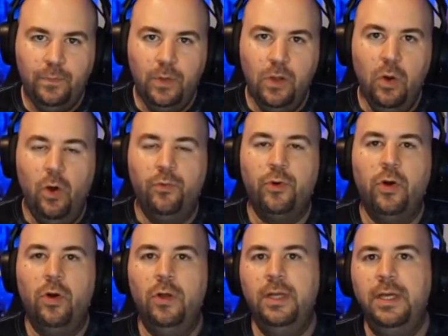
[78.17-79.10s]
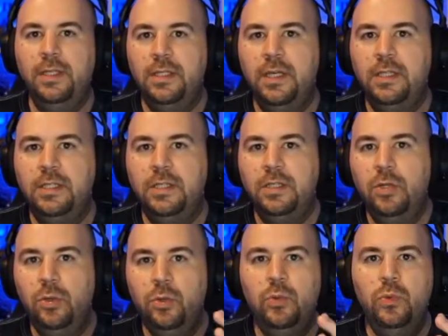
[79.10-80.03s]
overall, it's
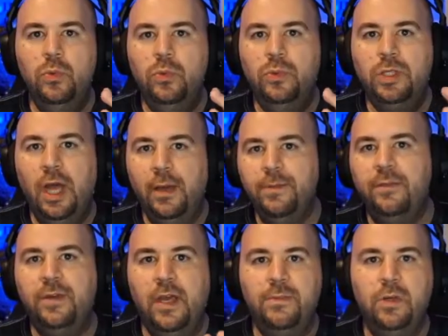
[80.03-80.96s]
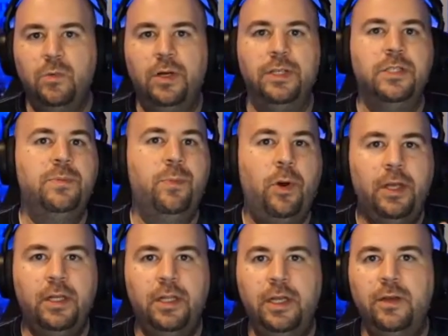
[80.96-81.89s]
two types of games at once:
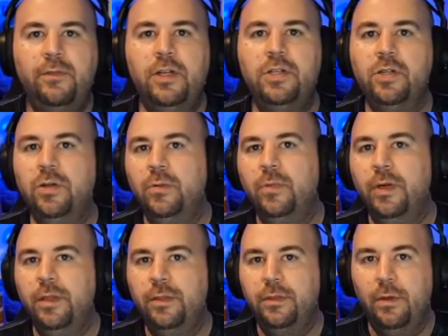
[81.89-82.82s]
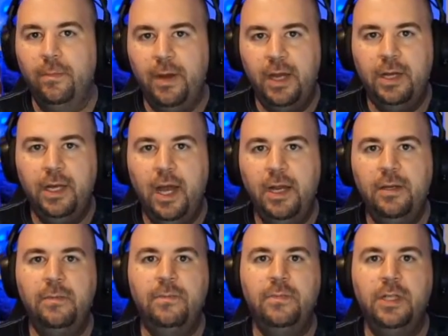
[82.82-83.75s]
point and click adventure with combining
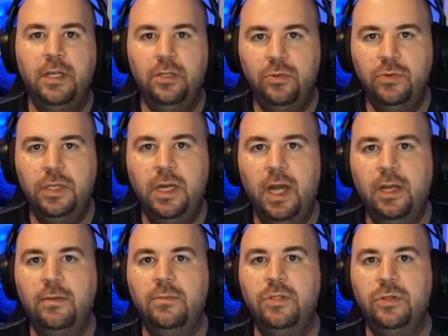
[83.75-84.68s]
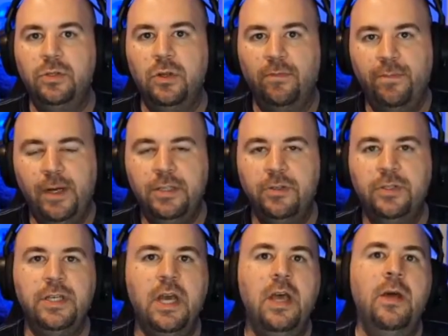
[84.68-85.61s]
items and using items to solve
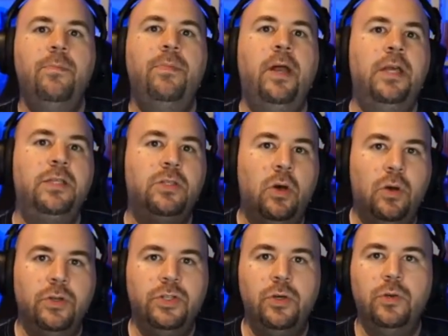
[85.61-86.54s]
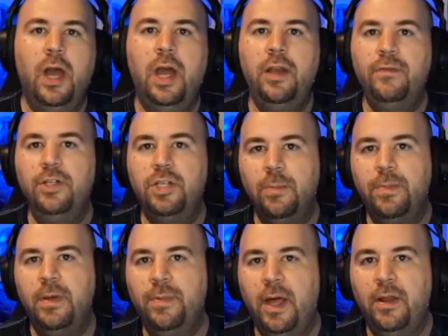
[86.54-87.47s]
puzzles, but it's also kind of a
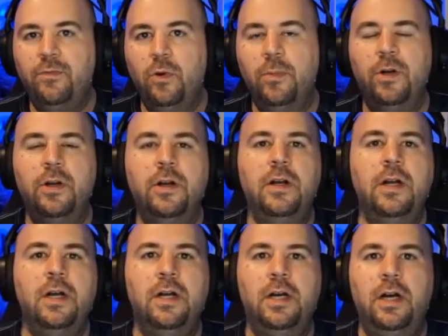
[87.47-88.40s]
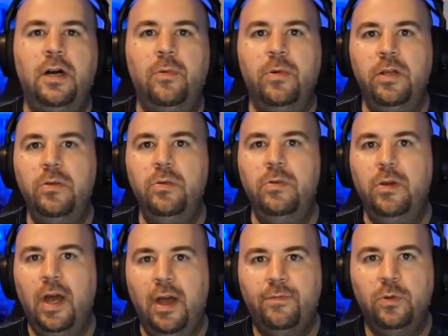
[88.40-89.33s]
jumpy platformer. Where you
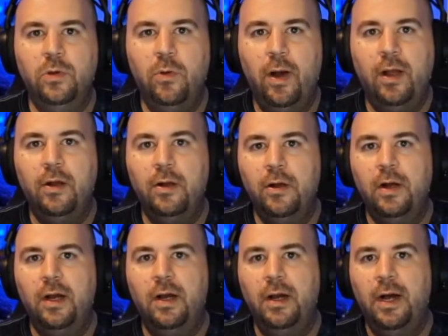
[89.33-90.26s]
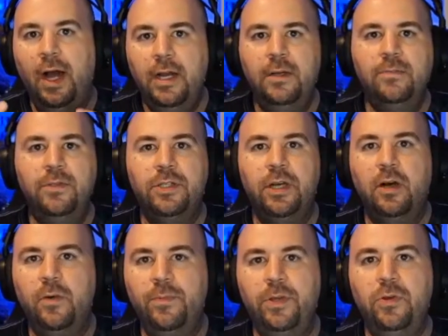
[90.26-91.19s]
have to acquire items to
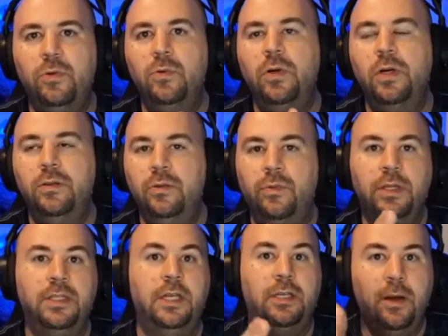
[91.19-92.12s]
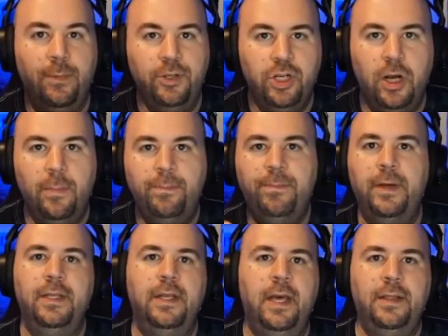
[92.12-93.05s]
help you do things like double jump
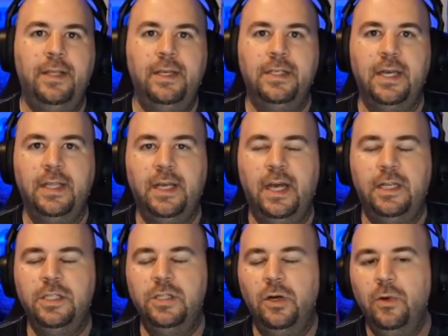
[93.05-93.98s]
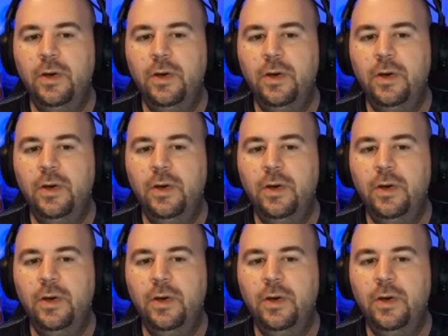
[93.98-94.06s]
and things like that. So